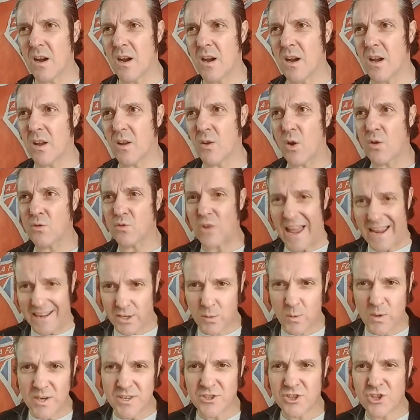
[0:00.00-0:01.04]

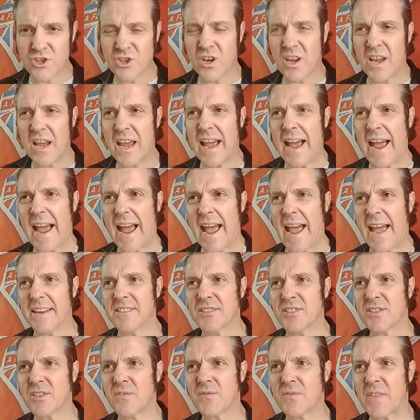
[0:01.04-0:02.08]
language and
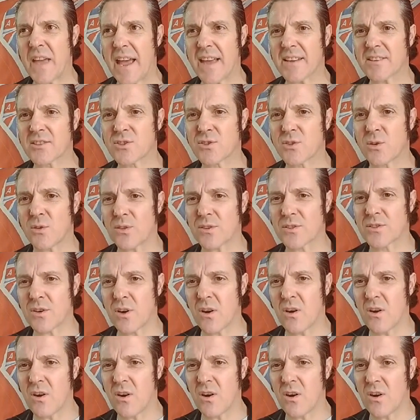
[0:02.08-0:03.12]

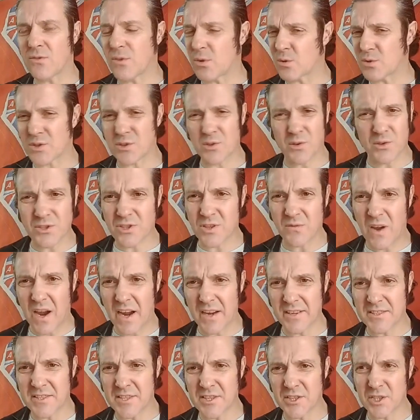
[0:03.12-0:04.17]
those sorts of
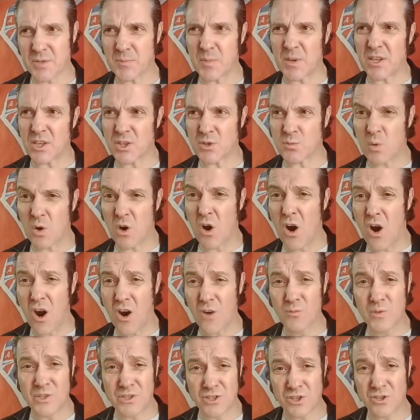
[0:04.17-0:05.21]
ideas, because
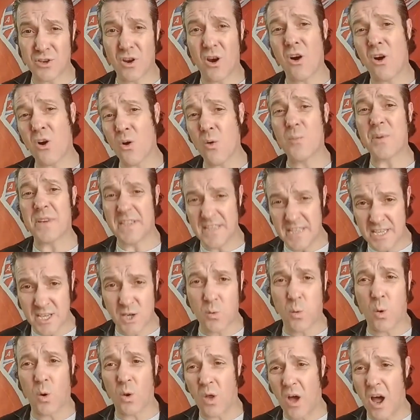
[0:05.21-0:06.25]
we should all be
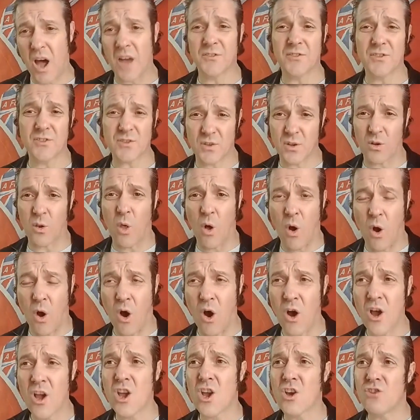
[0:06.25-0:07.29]
equal under the law,
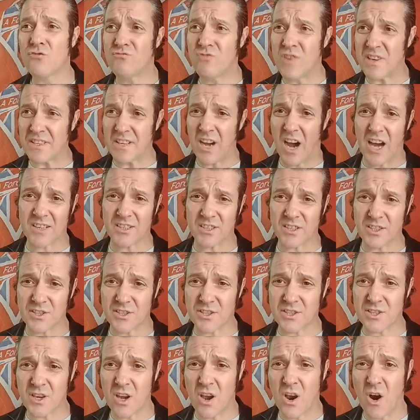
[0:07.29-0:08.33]

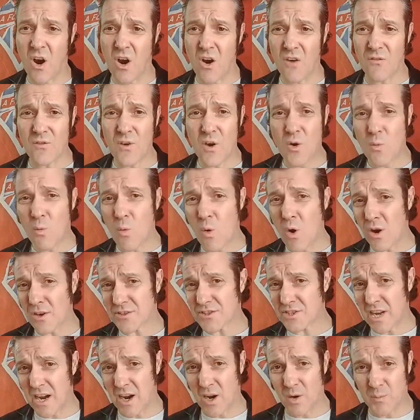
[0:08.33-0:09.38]
regardless of what
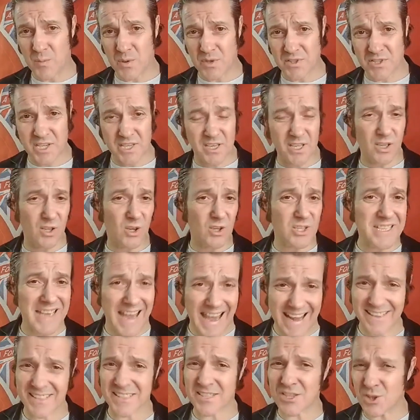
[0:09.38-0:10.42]
our particular
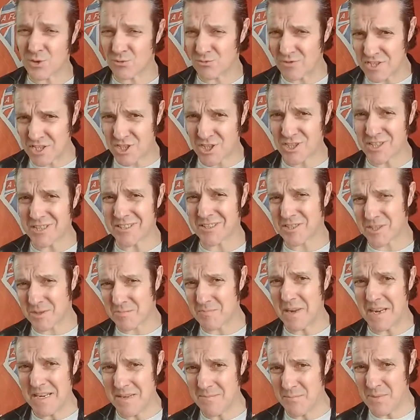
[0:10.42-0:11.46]
characteristics
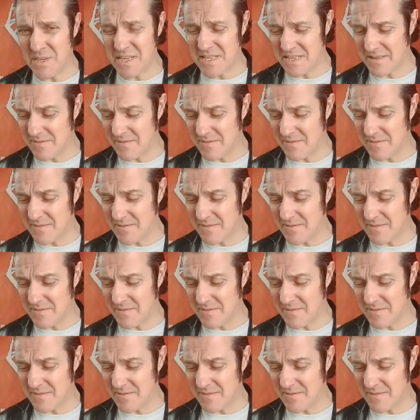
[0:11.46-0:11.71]
may be.